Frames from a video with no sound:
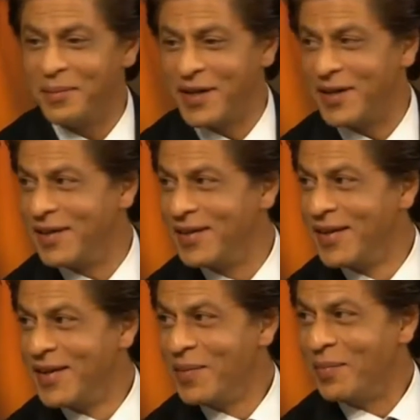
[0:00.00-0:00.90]
Beti
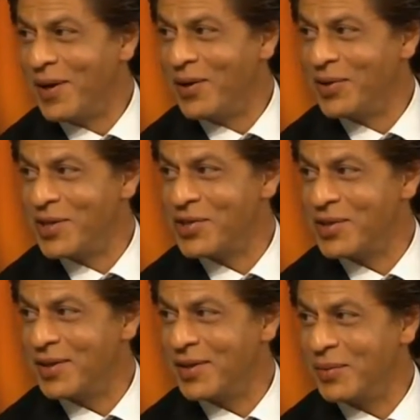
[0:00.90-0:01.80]
Padhao
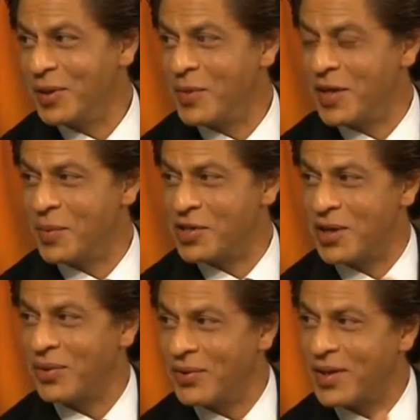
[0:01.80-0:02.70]
Desh, Beti
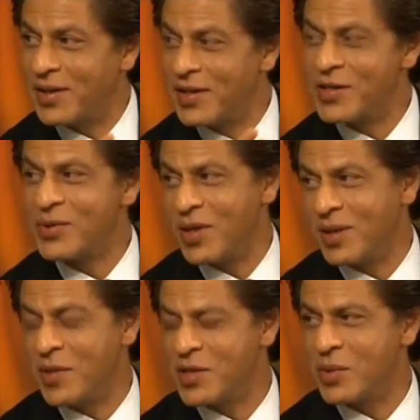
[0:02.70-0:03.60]
Bachao. You know, I think these two are
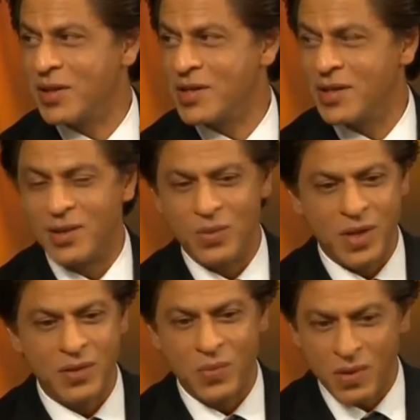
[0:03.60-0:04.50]
the best ones,
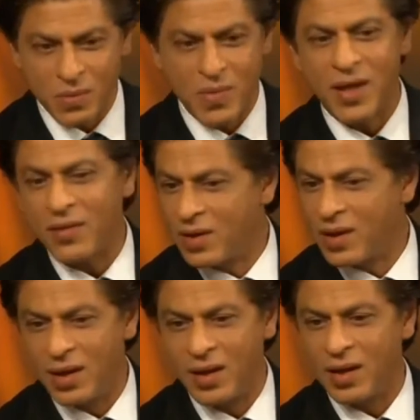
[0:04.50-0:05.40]
where you want to make
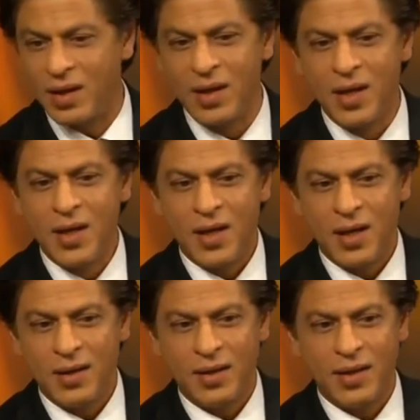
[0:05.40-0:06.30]
everything in India
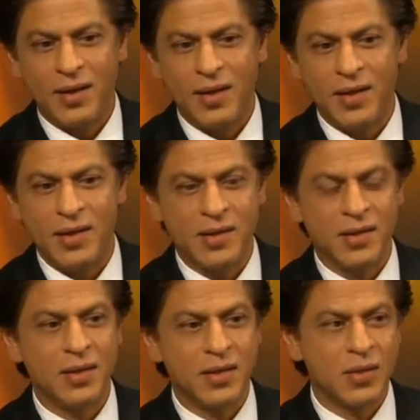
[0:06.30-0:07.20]
and get our ladies
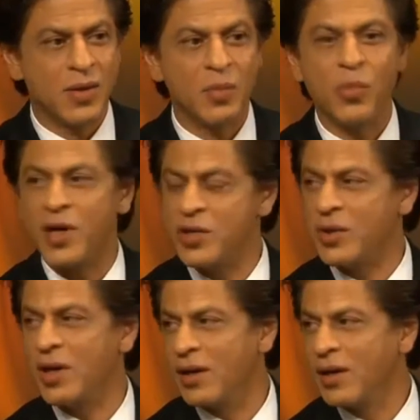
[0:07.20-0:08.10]
and girls to get more
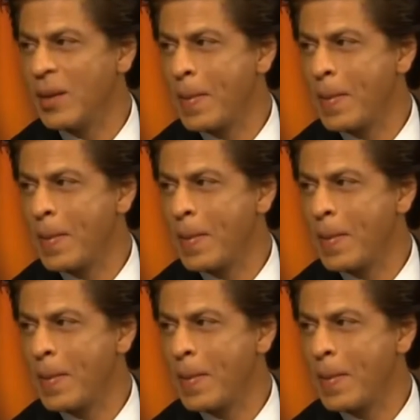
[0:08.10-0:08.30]
educated.